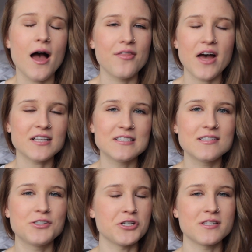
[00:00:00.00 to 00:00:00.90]
Uh,
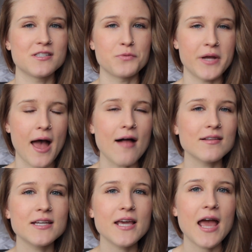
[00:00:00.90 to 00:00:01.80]
that's just
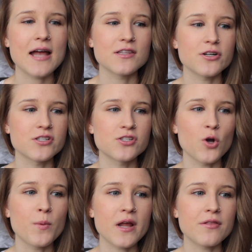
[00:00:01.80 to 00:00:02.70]
reality, and there's
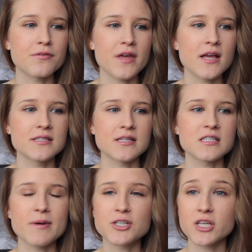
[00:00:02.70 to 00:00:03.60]
so many other things, and
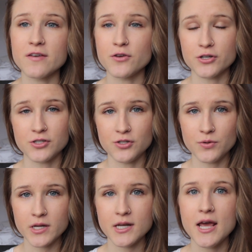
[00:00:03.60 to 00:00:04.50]
especially if you're a
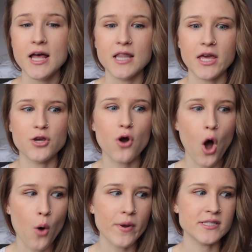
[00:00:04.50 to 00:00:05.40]
student, like, you're
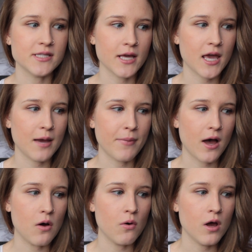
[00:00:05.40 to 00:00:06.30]
always thinking
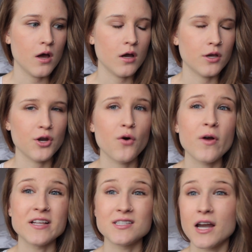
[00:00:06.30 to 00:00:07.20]
about you
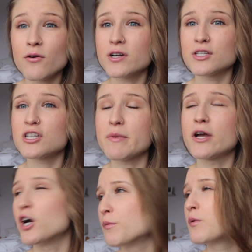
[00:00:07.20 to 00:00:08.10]
know, instead of going to the gym, I
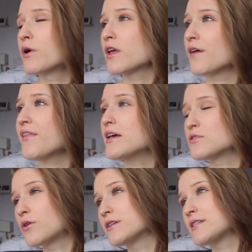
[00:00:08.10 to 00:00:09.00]
could be working on
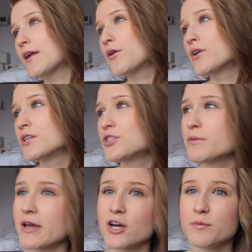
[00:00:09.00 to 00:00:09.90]
this, or instead of going to the
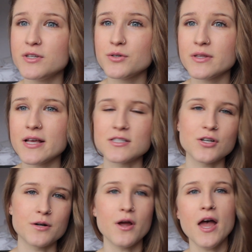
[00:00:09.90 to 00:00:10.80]
gym, I could be doing this,
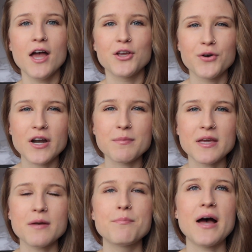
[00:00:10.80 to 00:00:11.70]
or you know what I
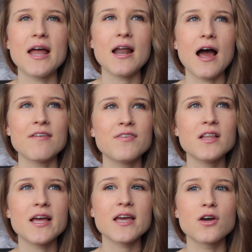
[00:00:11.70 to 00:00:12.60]
mean? But I
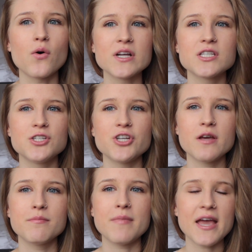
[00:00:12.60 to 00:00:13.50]
feel like going to the
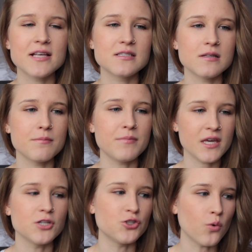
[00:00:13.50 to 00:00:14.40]
gym makes
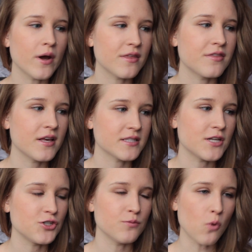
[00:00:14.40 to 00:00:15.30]
me enjoy the things I
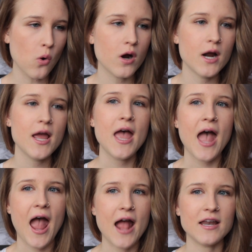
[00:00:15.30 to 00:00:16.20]
do more,
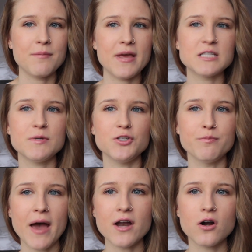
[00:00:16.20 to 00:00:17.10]
and it makes me do
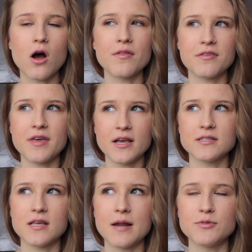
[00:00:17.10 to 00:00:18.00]
better on the
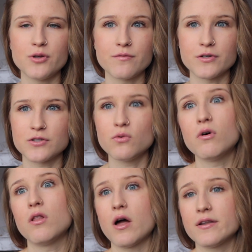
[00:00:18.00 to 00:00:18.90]
things that I'm doing for school
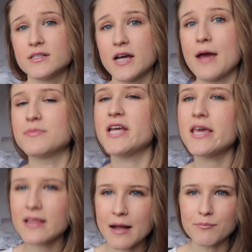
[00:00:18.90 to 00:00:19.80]
a lot of the time.
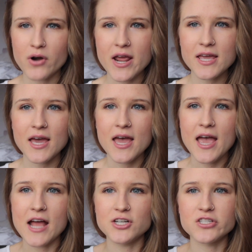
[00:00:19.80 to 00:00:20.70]
Taking that break
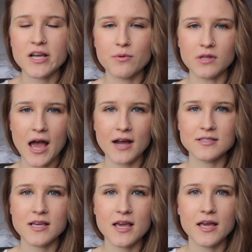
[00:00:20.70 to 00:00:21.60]
and just like
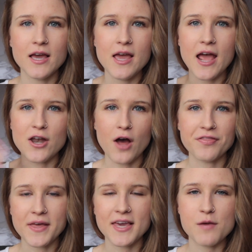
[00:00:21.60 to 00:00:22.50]
relaxing and
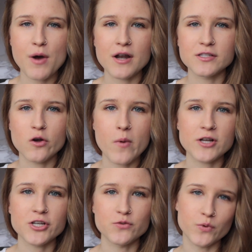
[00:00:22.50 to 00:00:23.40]
not thinking about it so
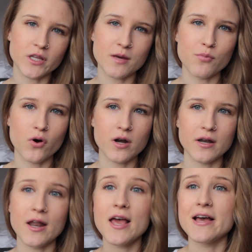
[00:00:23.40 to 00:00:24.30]
much is really
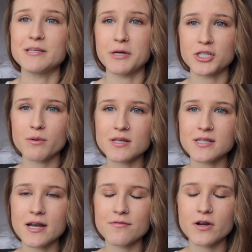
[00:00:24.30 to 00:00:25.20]
important, especially while
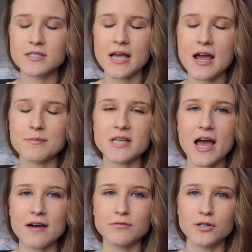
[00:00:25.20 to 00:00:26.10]
studying for exams.
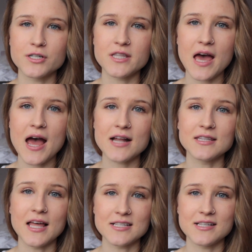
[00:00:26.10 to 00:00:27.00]
I have learned
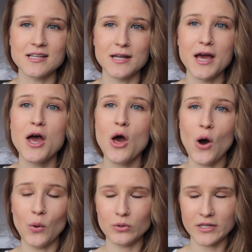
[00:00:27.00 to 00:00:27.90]
that lesson.
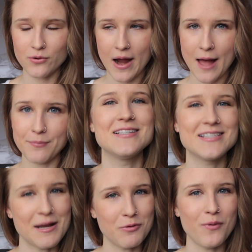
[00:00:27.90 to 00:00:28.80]
Holy crap. Just
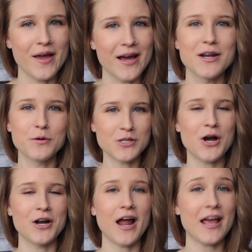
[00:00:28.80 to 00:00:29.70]
step away. I know it's hard.